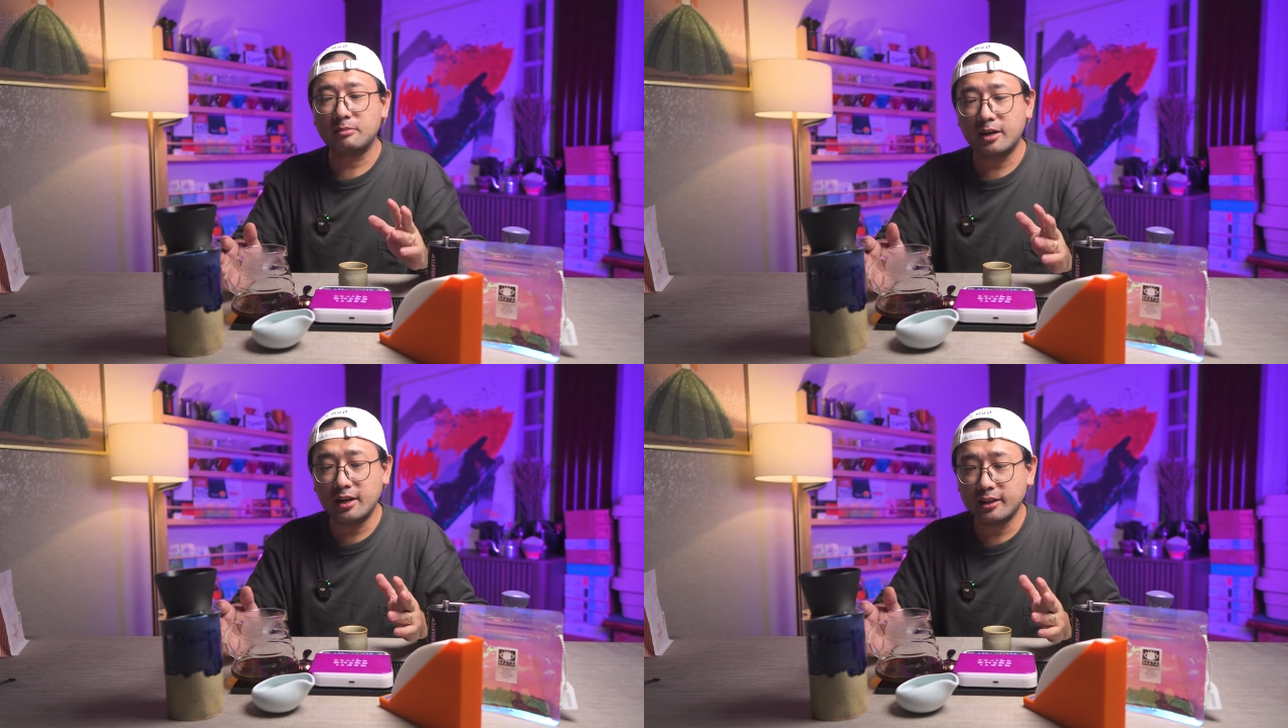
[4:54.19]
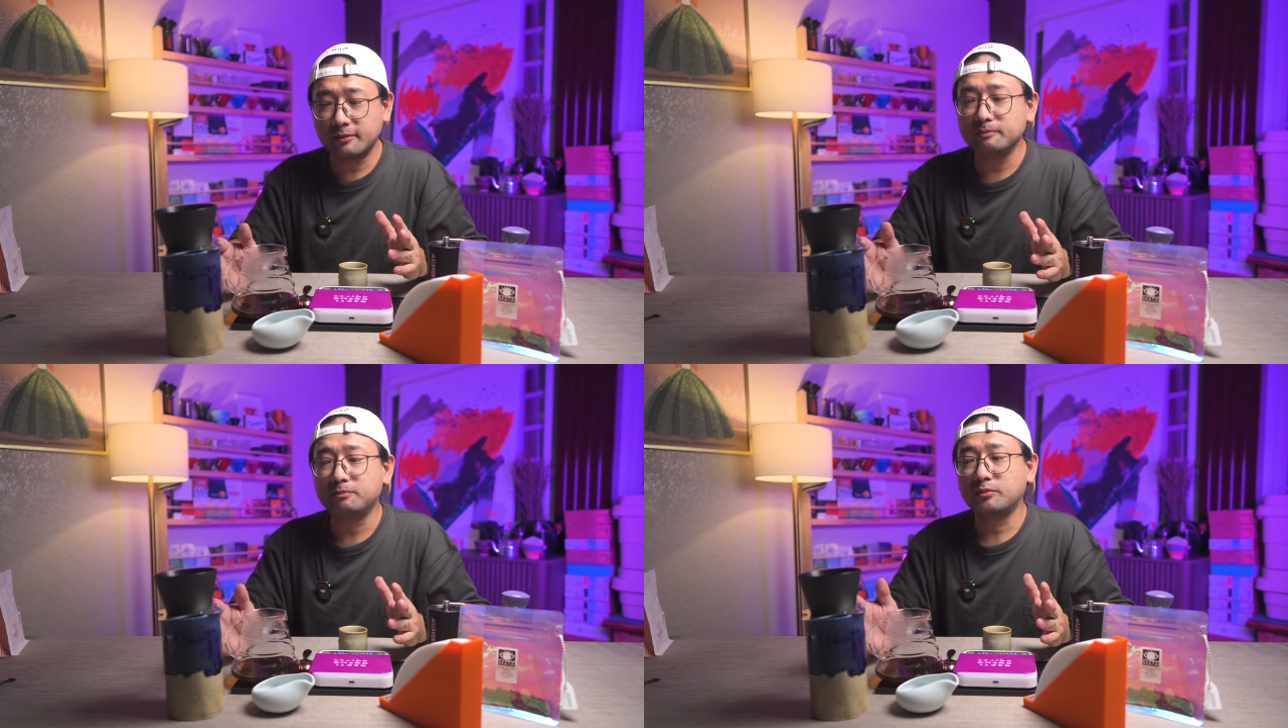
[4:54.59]

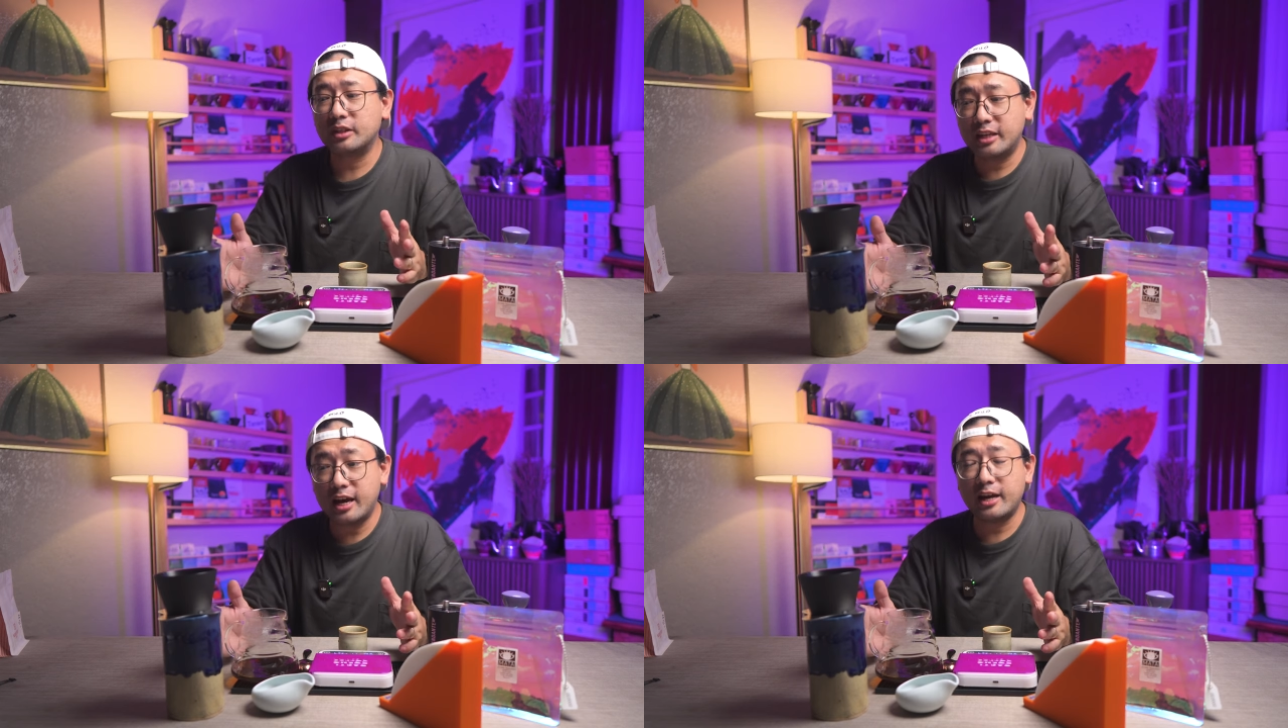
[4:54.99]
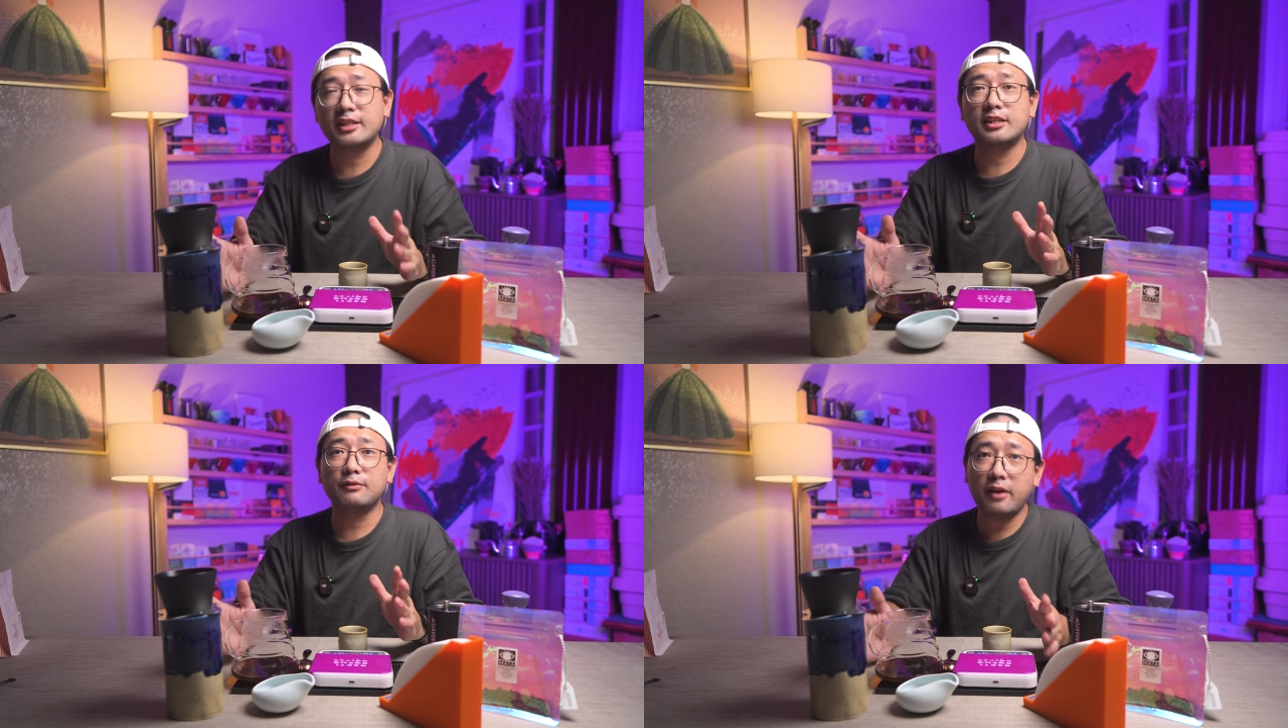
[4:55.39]
But yeah,
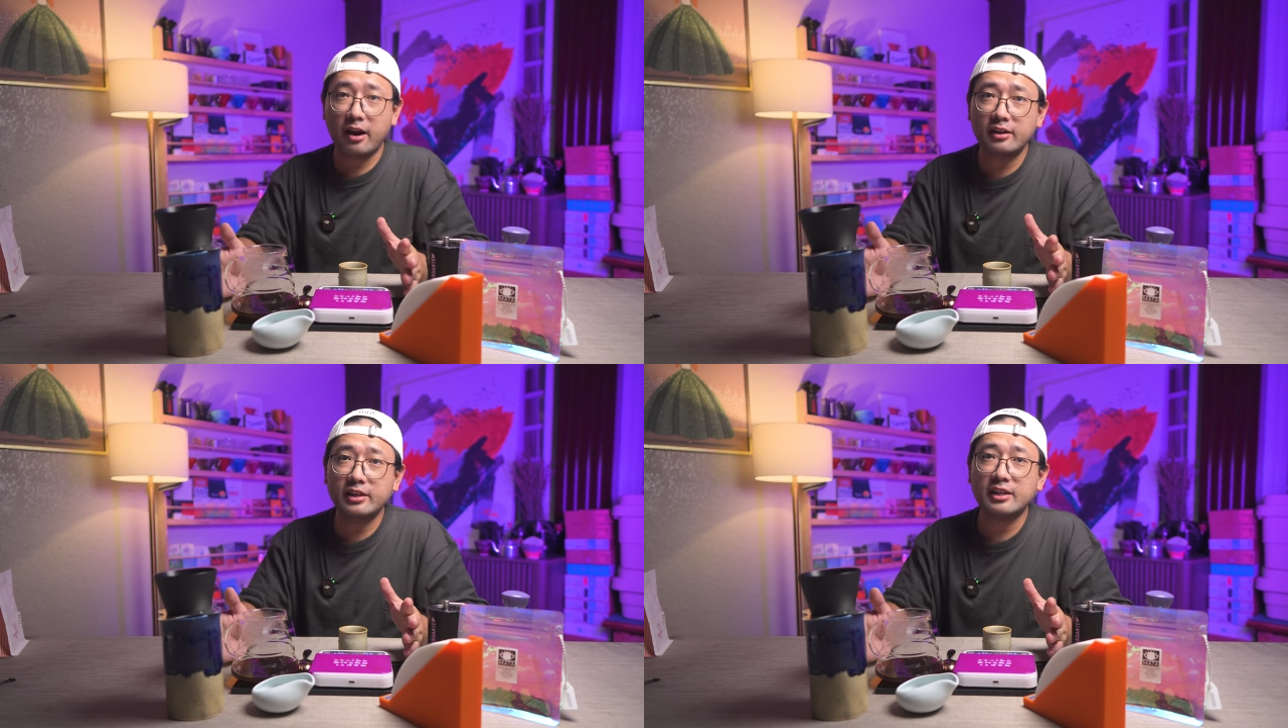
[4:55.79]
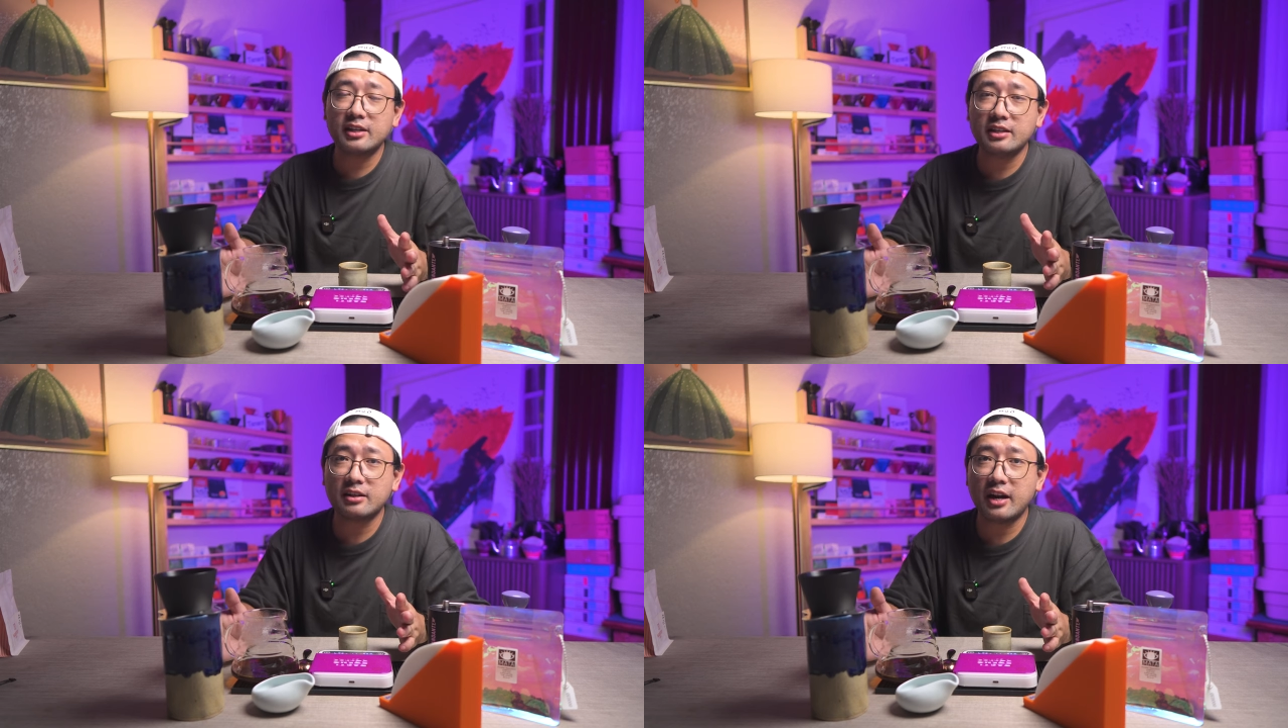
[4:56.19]
it's a fairly
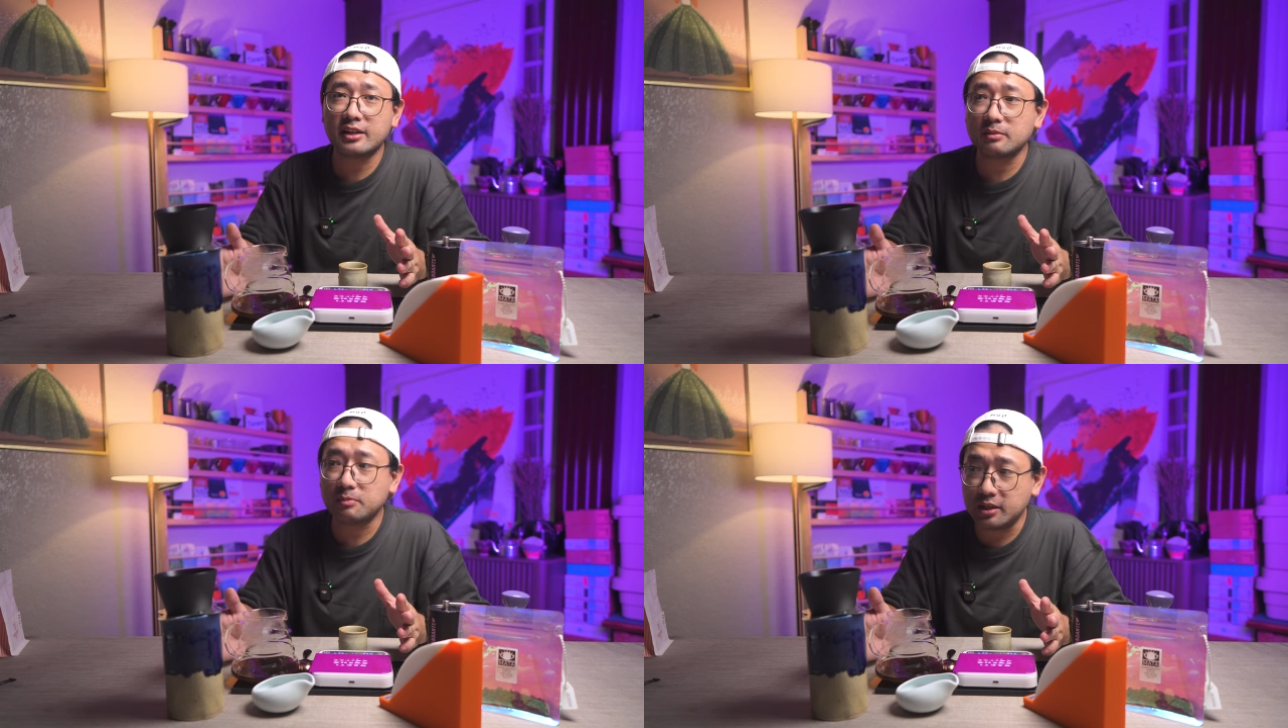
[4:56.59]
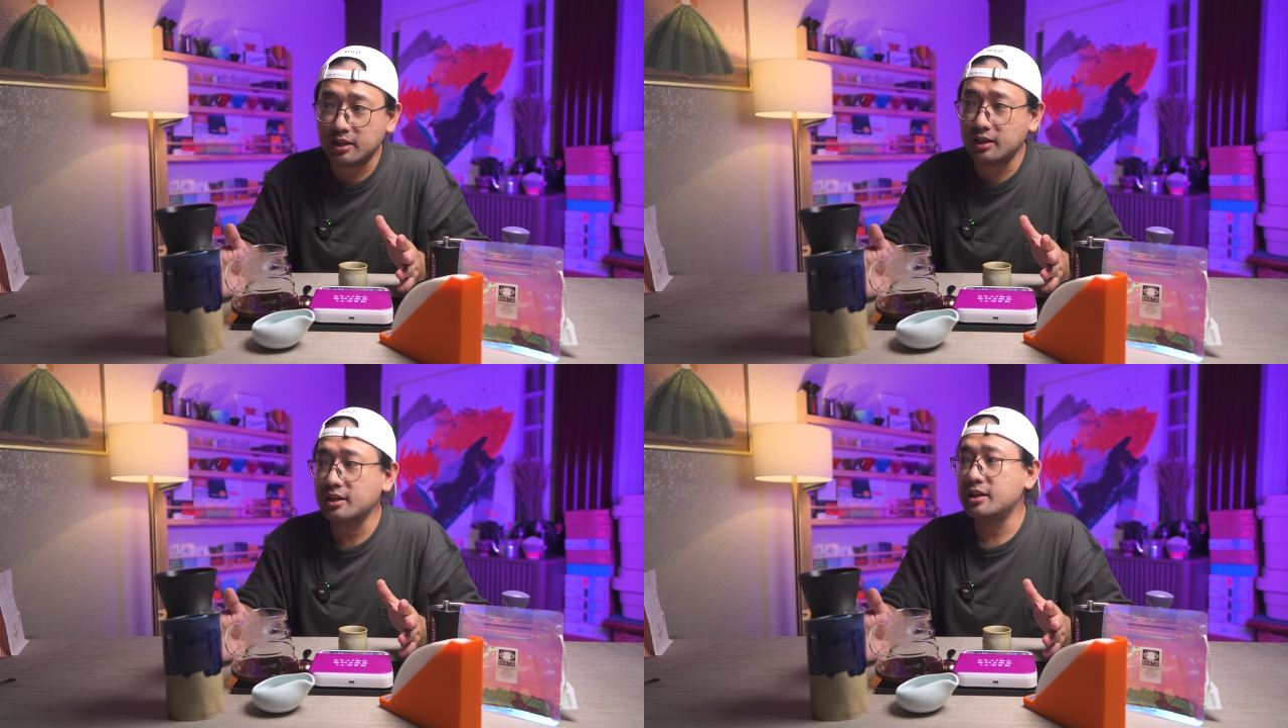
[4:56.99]
easy
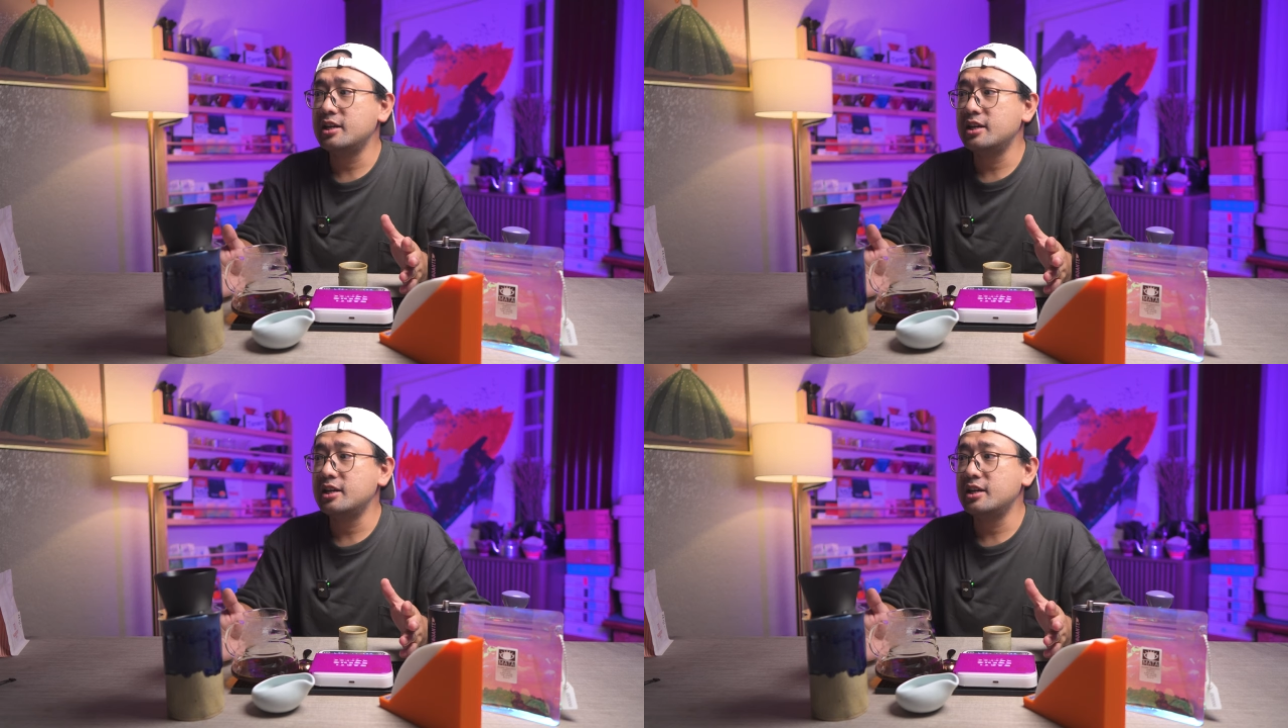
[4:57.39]
recipe.